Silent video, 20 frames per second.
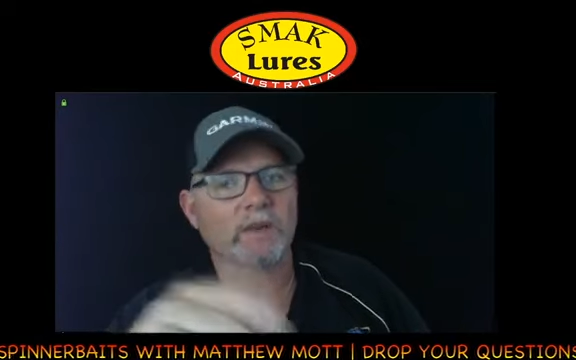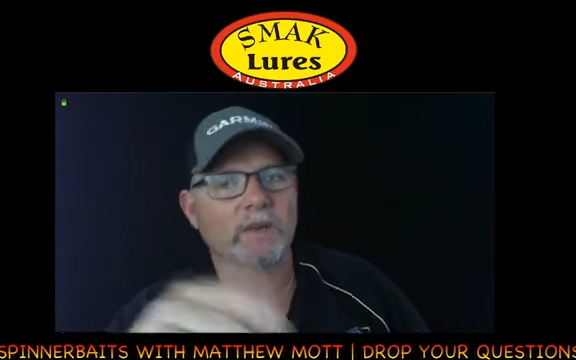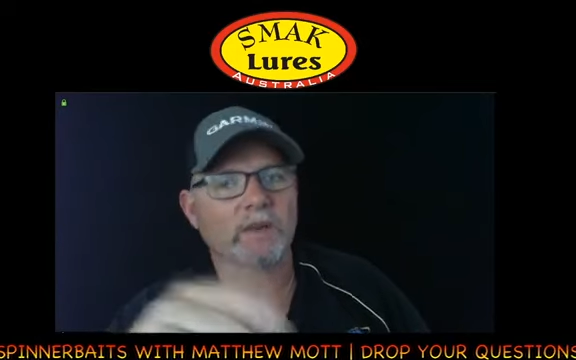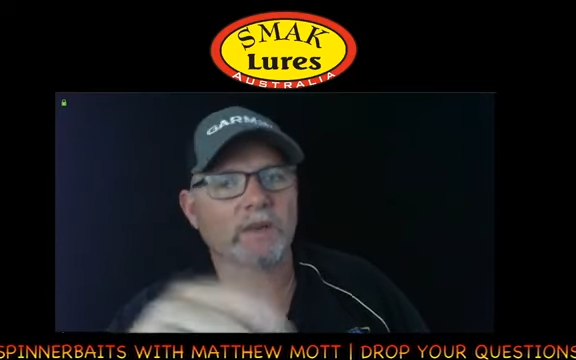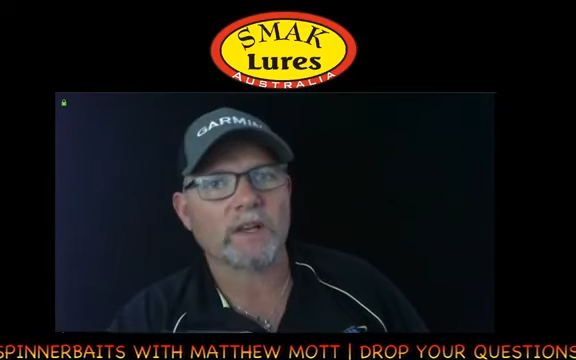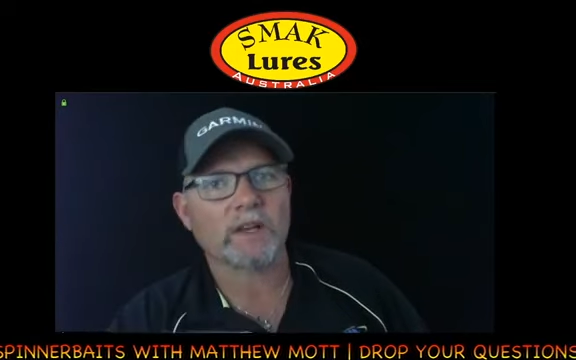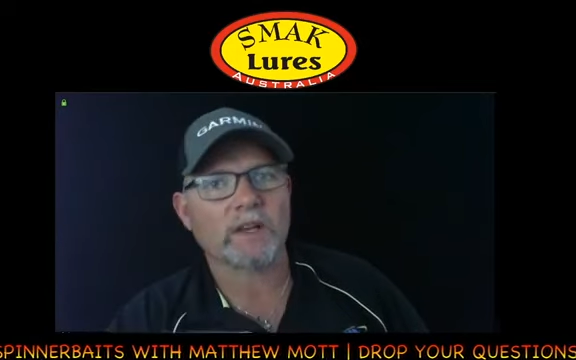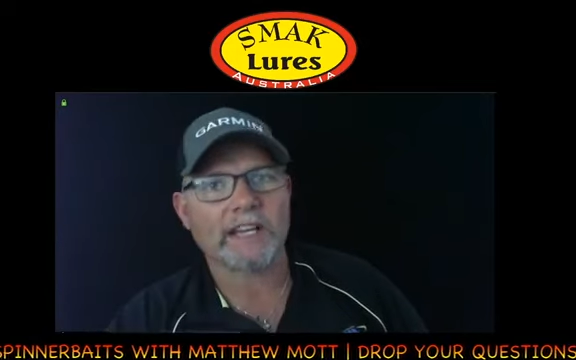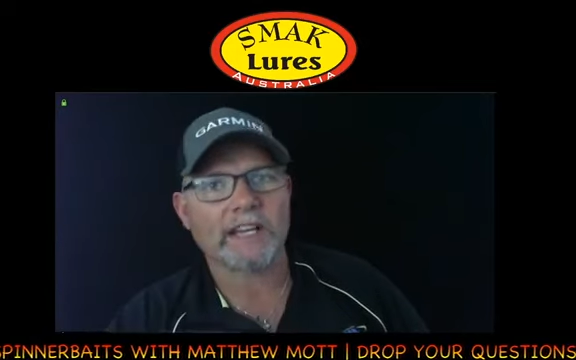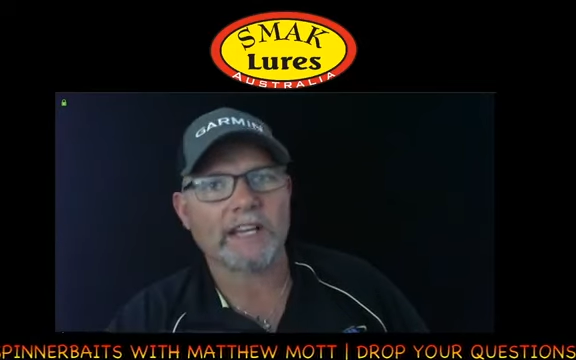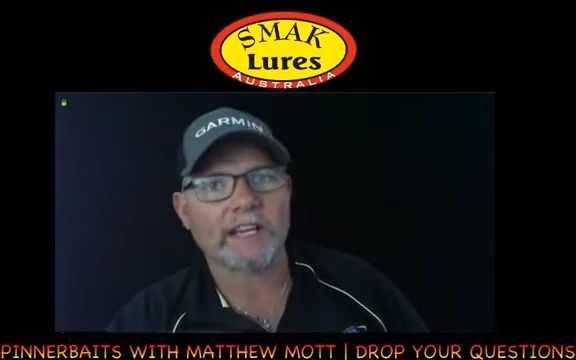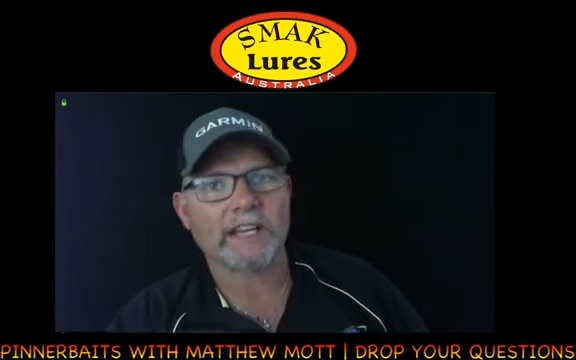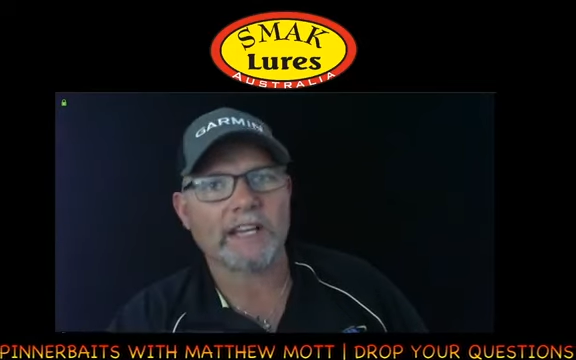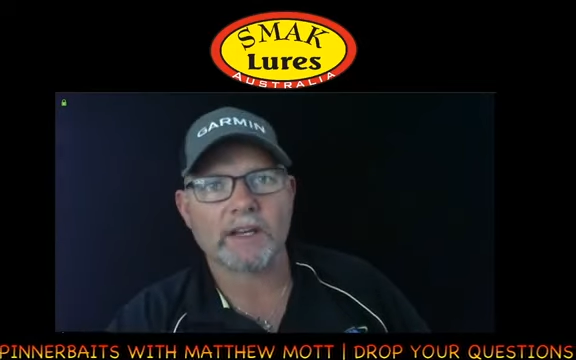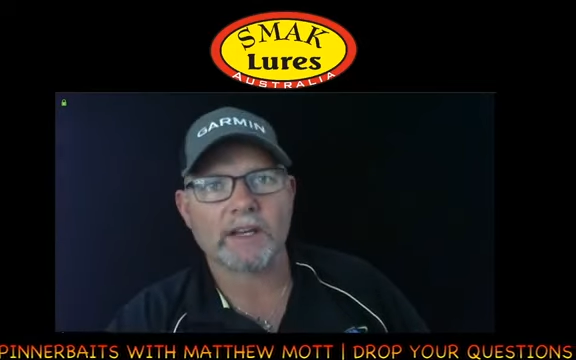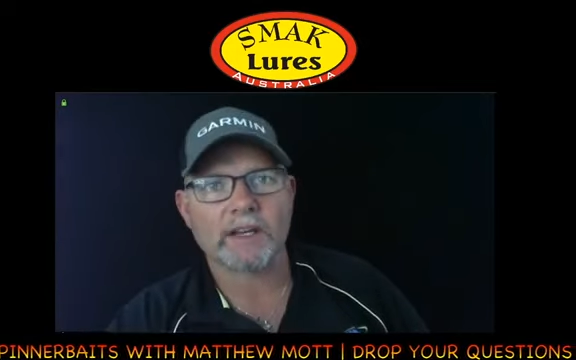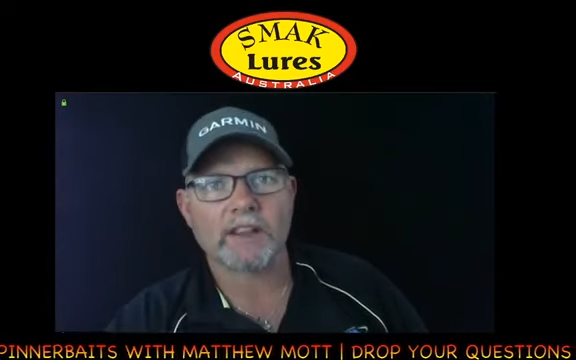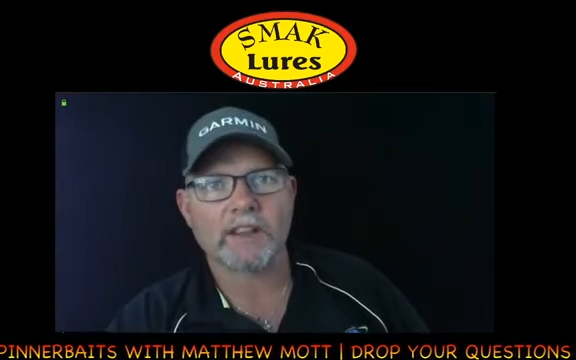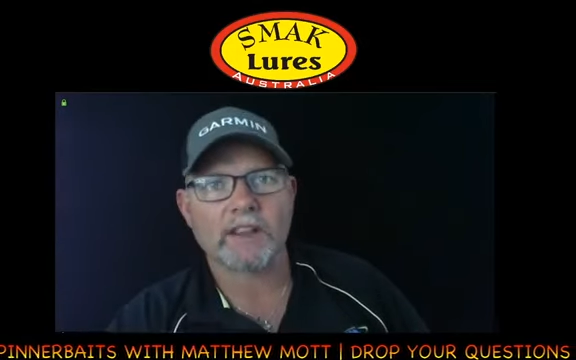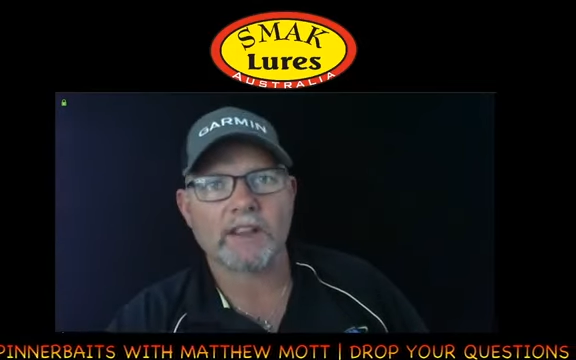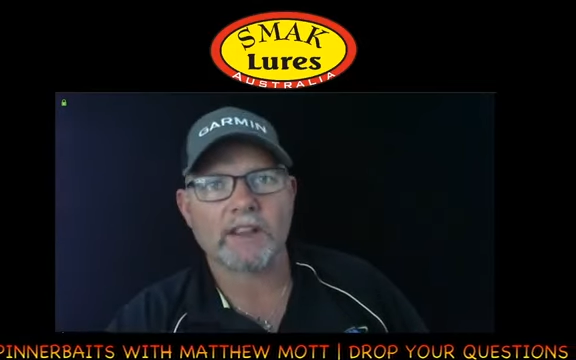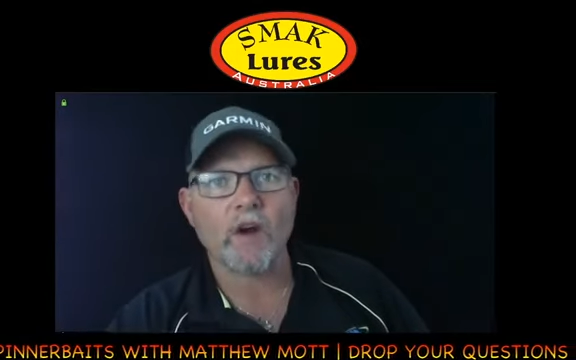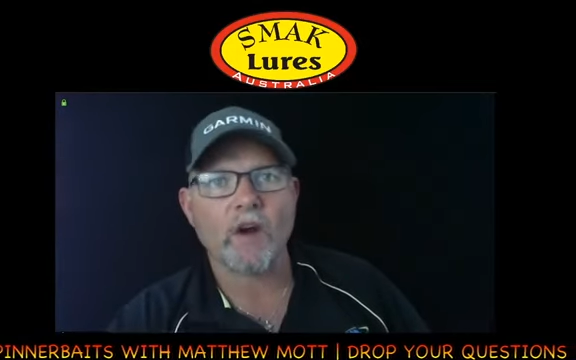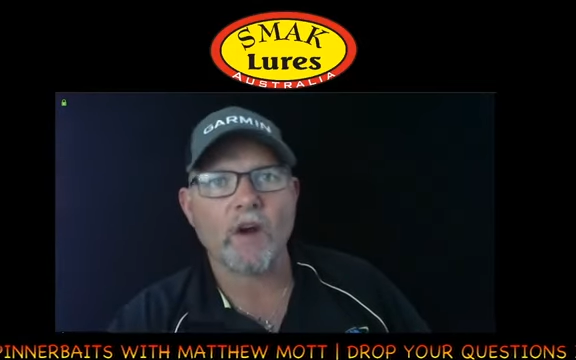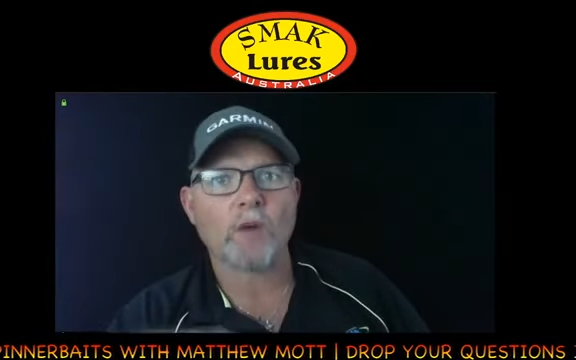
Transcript: when those fish are